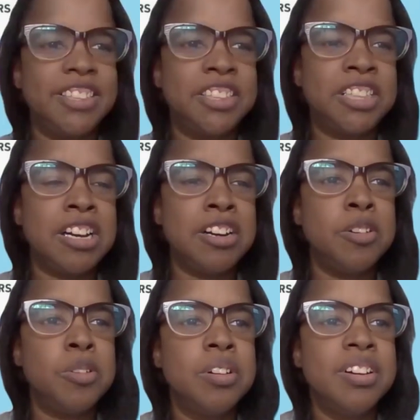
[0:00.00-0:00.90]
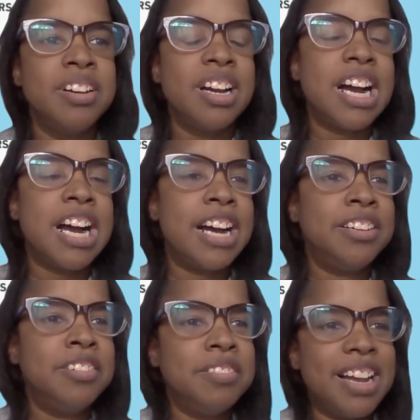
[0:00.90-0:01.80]
so
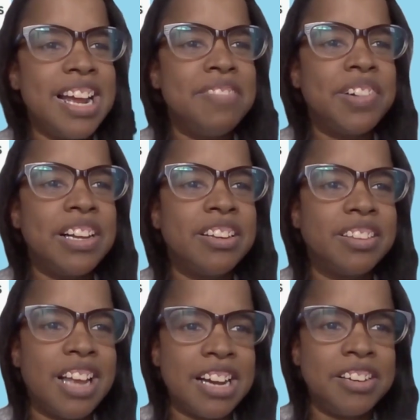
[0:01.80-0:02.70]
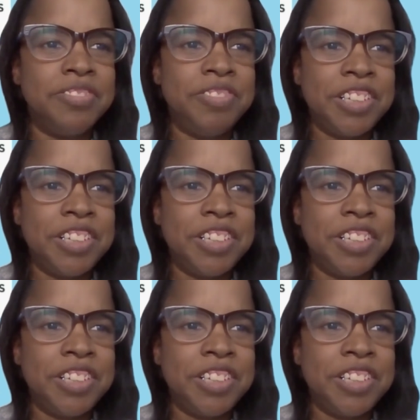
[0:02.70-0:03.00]
I don't have a lot of